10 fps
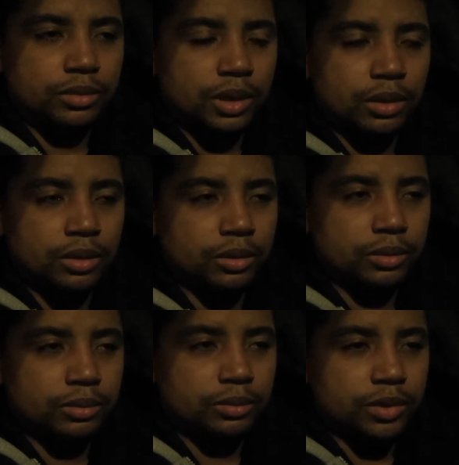uh,
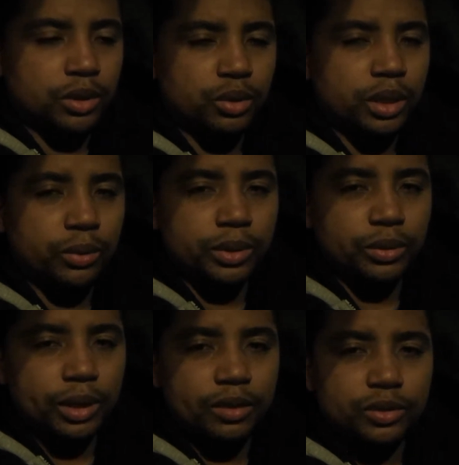you know, like when you
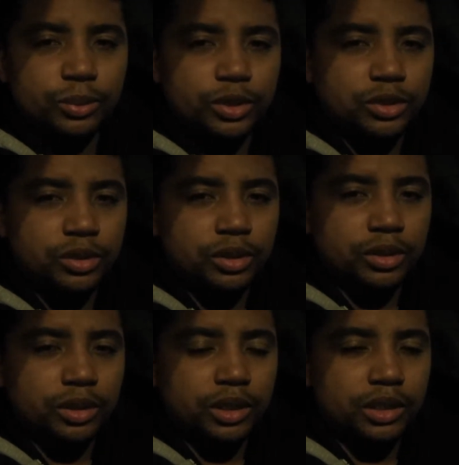have too much
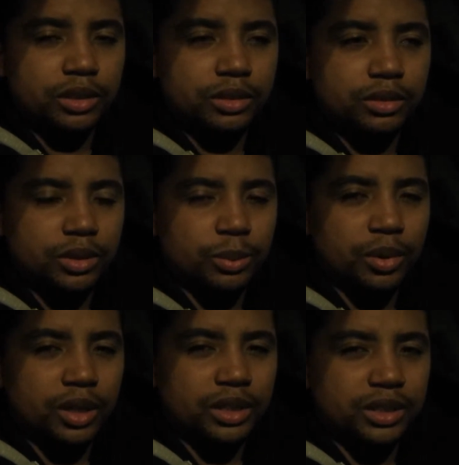sugar and your
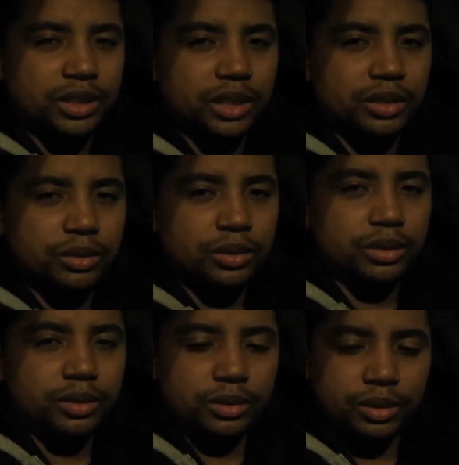body shakes to
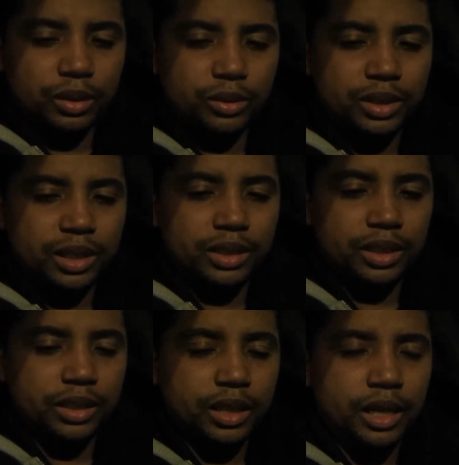it. It was kind of
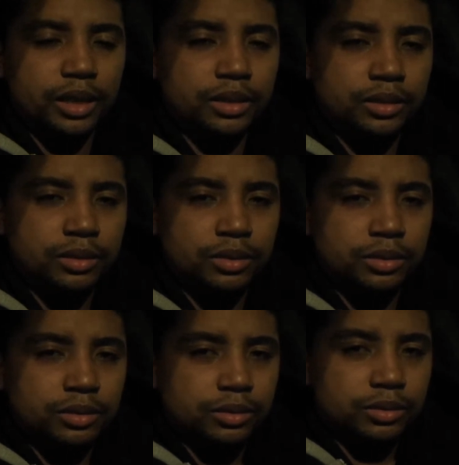like that.
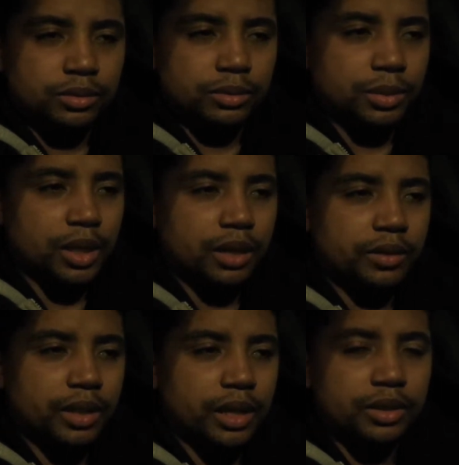But I
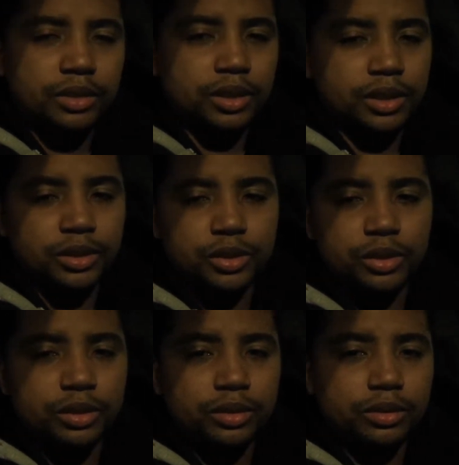haven't had any
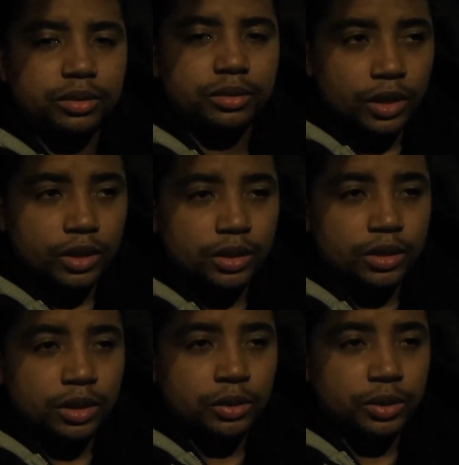sugar. This
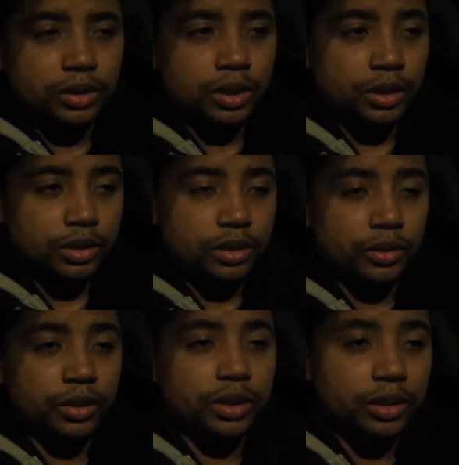literally sucks. It
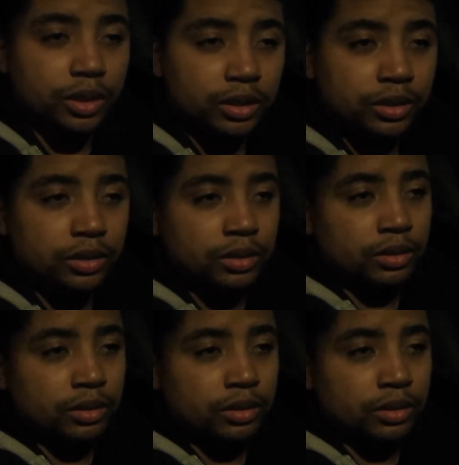really does.